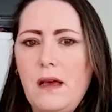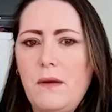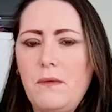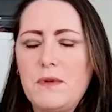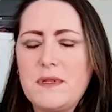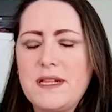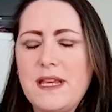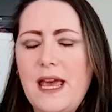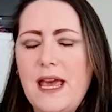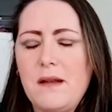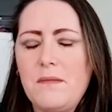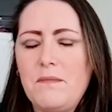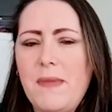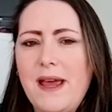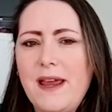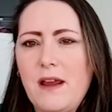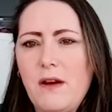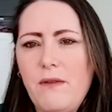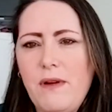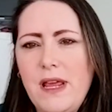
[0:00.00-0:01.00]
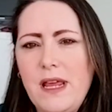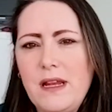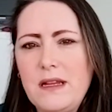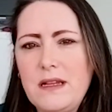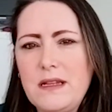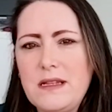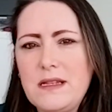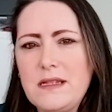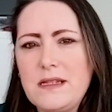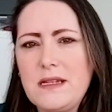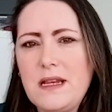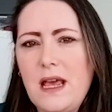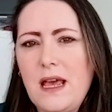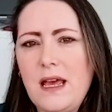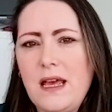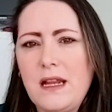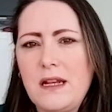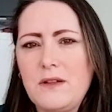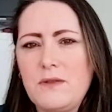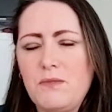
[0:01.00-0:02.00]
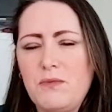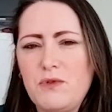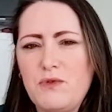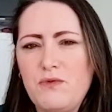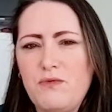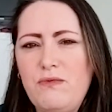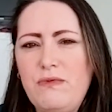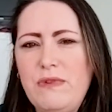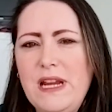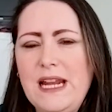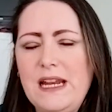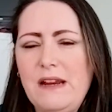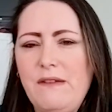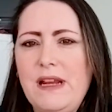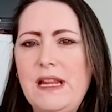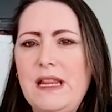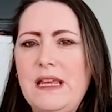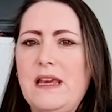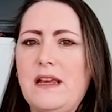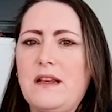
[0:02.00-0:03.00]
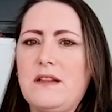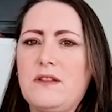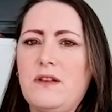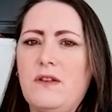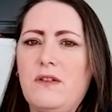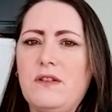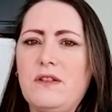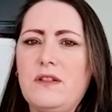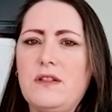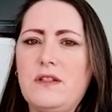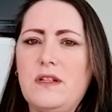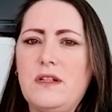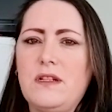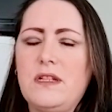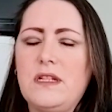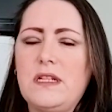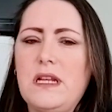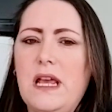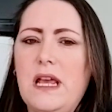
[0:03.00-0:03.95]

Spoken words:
was getting migraines and was really, really exhausted.